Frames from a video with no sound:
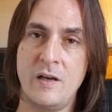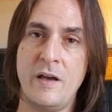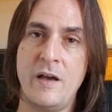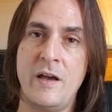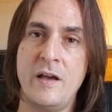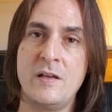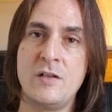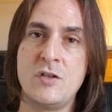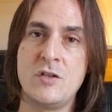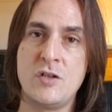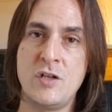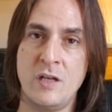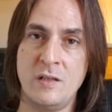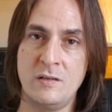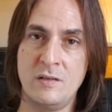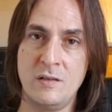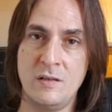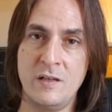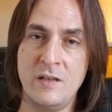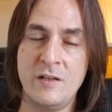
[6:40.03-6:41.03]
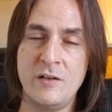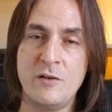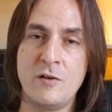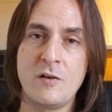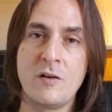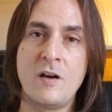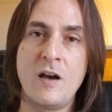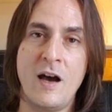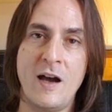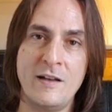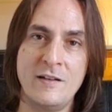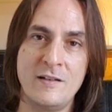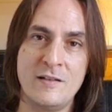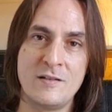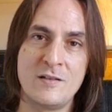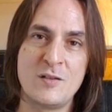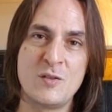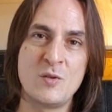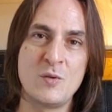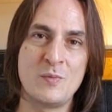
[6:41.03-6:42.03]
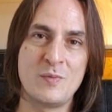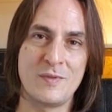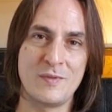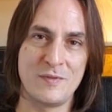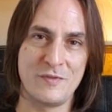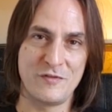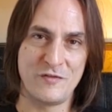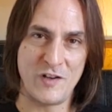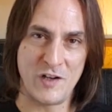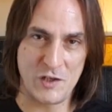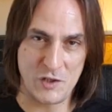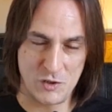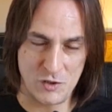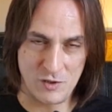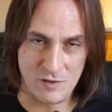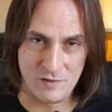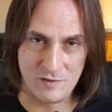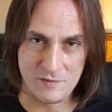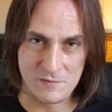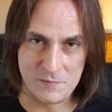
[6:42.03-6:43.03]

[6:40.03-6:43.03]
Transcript: and gentle in your guidance to perfection.